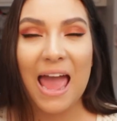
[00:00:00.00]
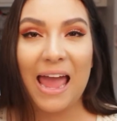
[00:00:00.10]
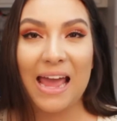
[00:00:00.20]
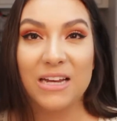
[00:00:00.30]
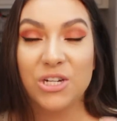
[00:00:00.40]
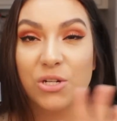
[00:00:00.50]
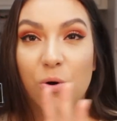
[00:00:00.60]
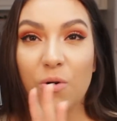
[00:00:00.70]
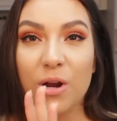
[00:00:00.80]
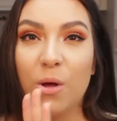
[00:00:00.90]
a
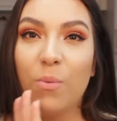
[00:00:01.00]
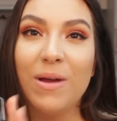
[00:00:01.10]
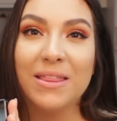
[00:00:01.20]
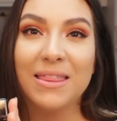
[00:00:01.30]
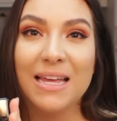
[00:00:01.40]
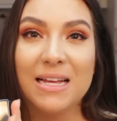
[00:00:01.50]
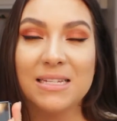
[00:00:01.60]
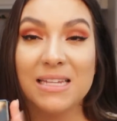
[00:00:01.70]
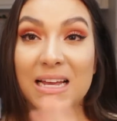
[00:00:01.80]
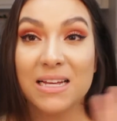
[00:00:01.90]
tutorial with
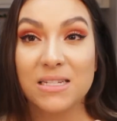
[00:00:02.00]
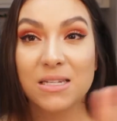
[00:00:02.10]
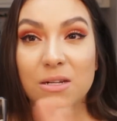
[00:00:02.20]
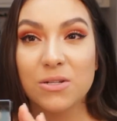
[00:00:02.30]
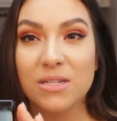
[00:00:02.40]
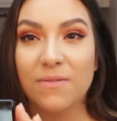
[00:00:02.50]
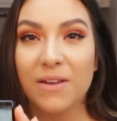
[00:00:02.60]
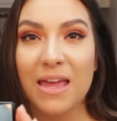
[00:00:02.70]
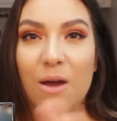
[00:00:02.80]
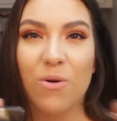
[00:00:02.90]
this, like
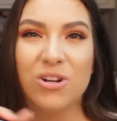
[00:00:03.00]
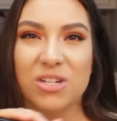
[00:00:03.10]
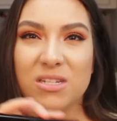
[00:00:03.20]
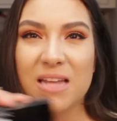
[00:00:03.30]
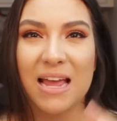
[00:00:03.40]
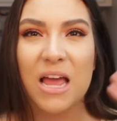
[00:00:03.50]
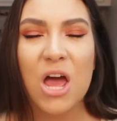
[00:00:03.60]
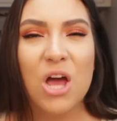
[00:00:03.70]
exclusively, or just like